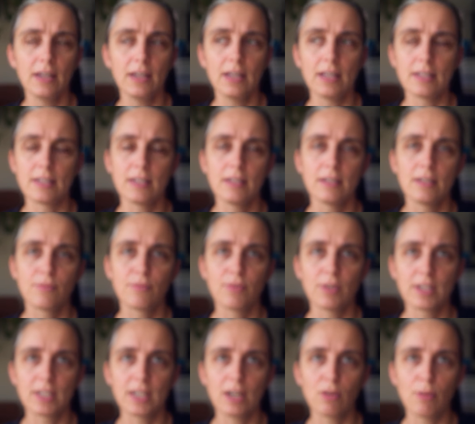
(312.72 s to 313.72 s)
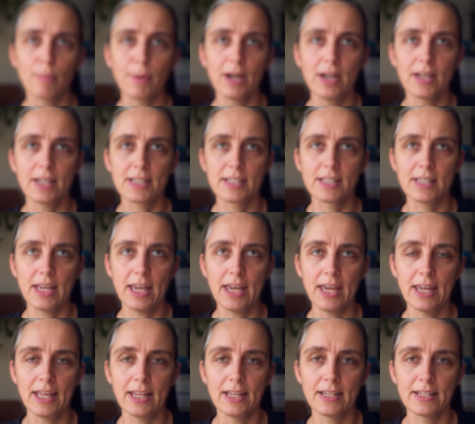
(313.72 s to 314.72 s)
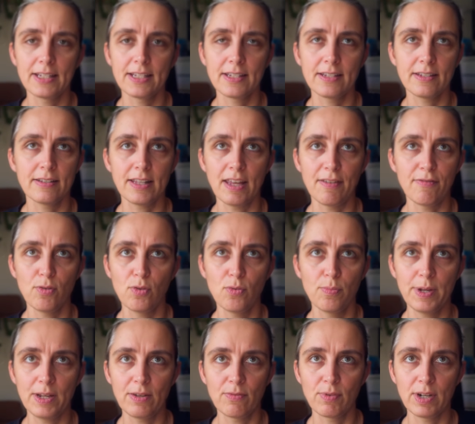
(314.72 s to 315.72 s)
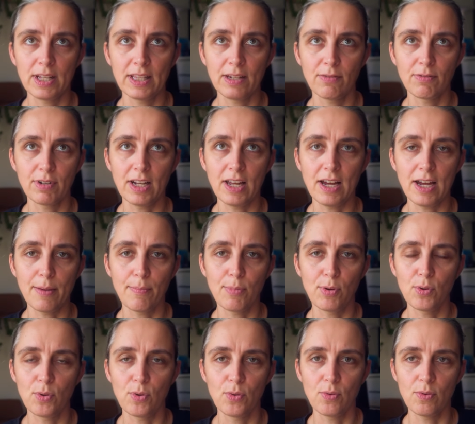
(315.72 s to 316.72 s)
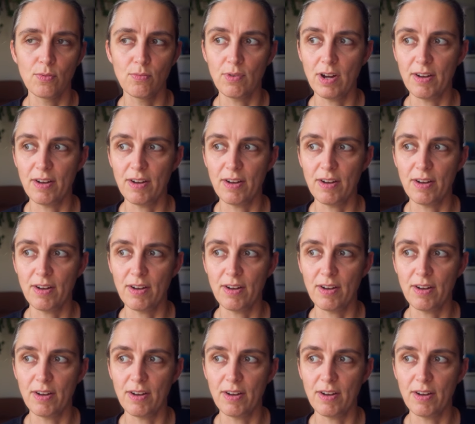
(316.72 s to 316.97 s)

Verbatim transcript: as in different terabytes, and they've all been really reliable.